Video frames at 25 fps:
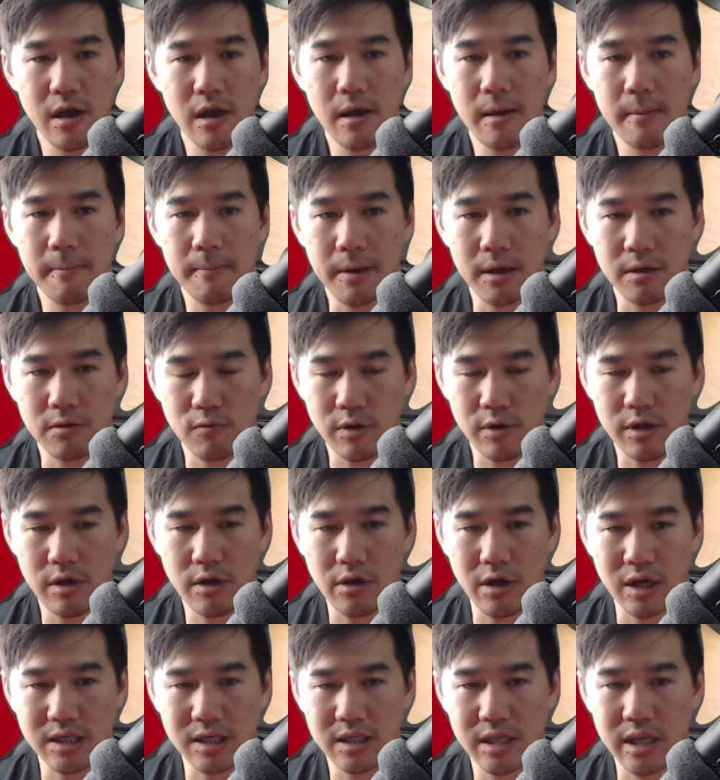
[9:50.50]
But what do
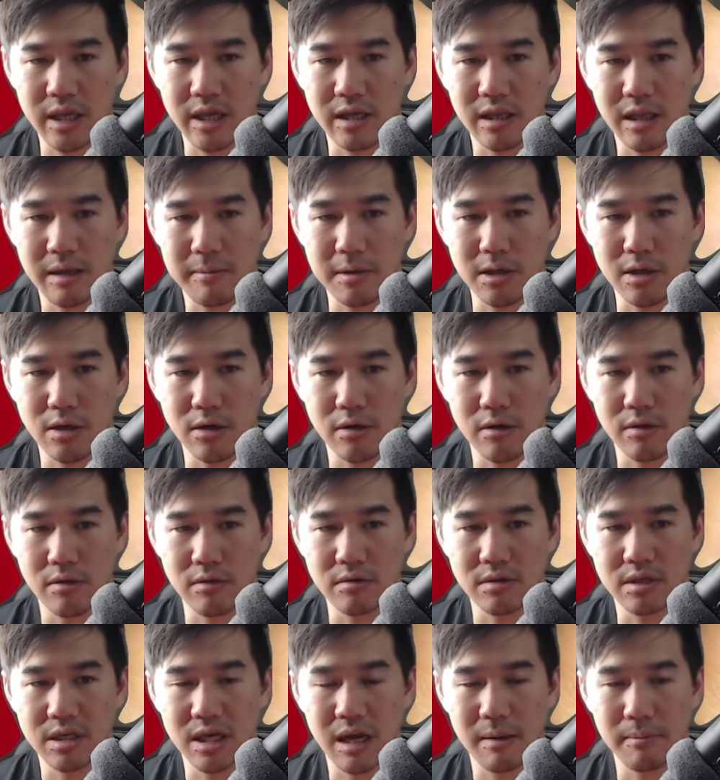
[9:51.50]
you guys think? Let me
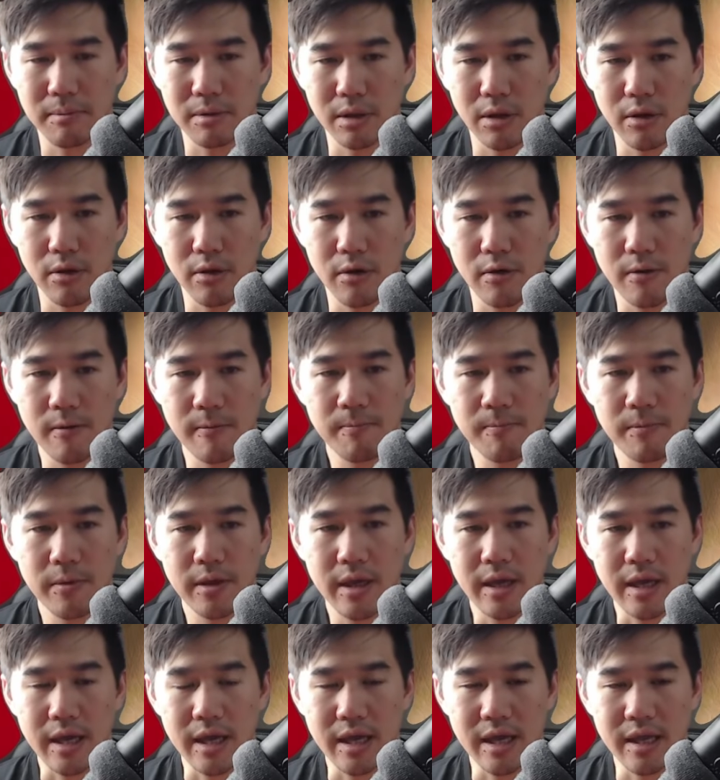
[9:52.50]
know down below
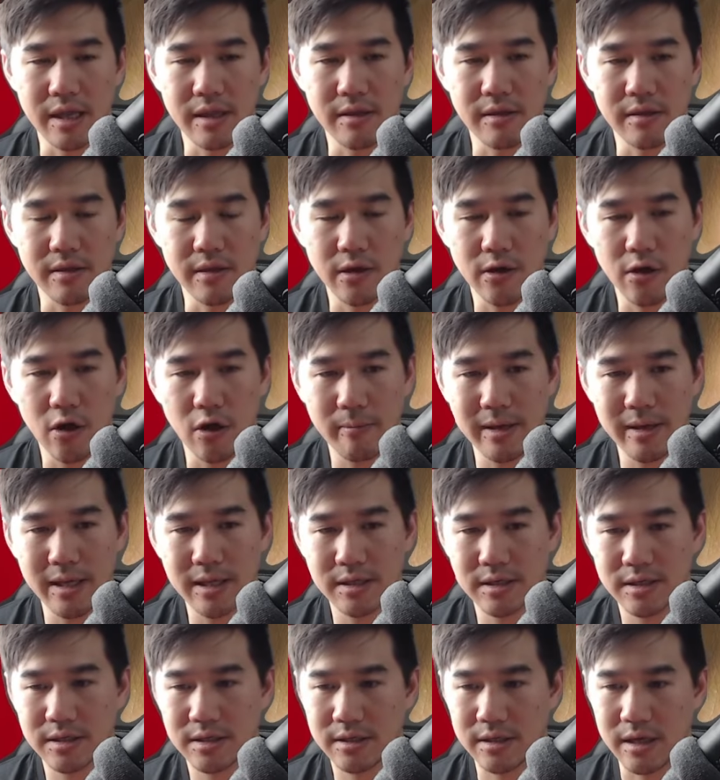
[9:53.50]
in the
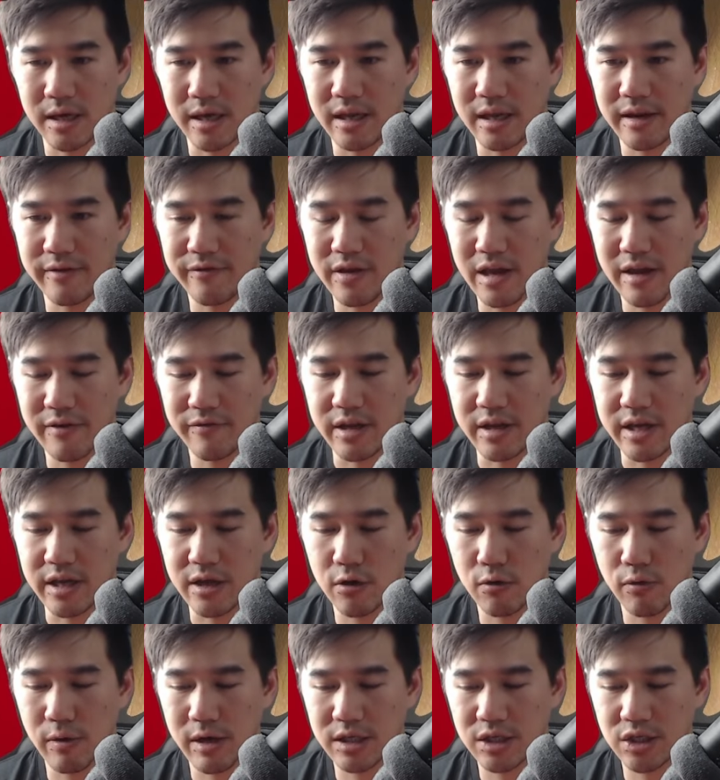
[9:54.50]
comments. And if you have any
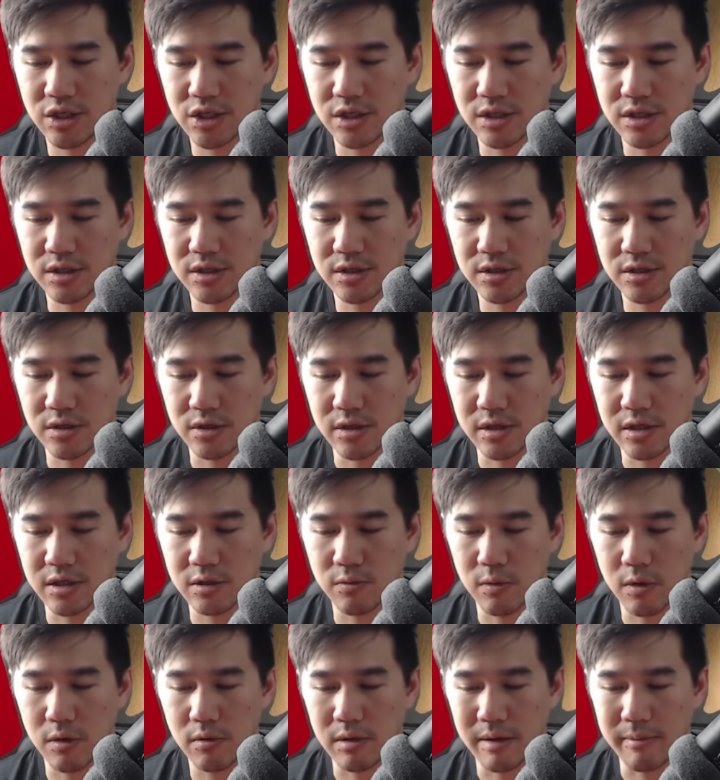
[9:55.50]
questions
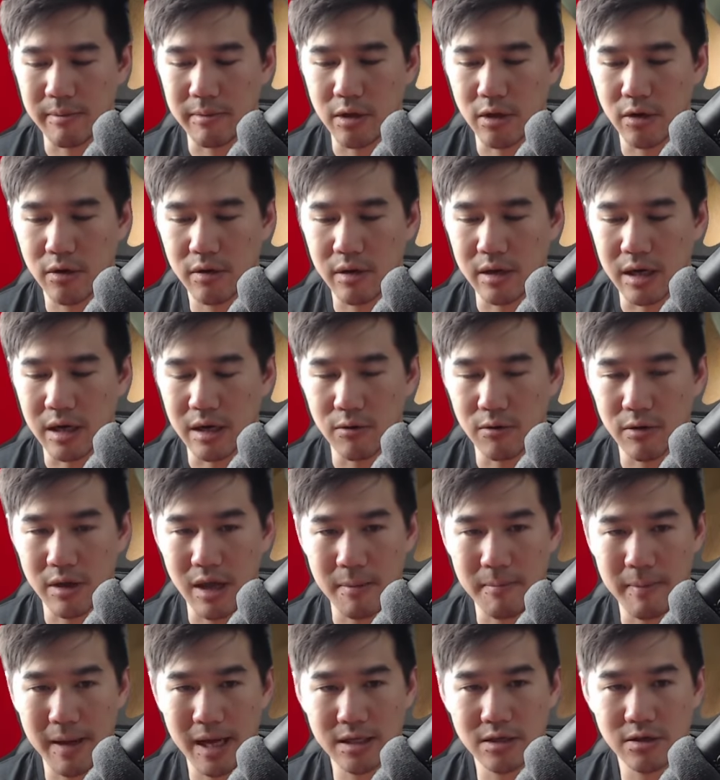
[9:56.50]
as well, let me know and I'll
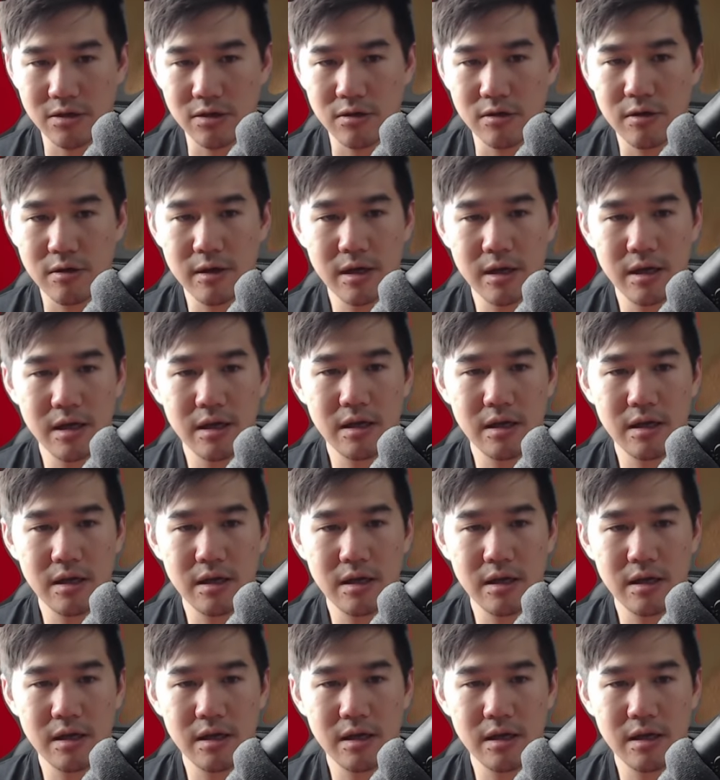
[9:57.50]
get back to you.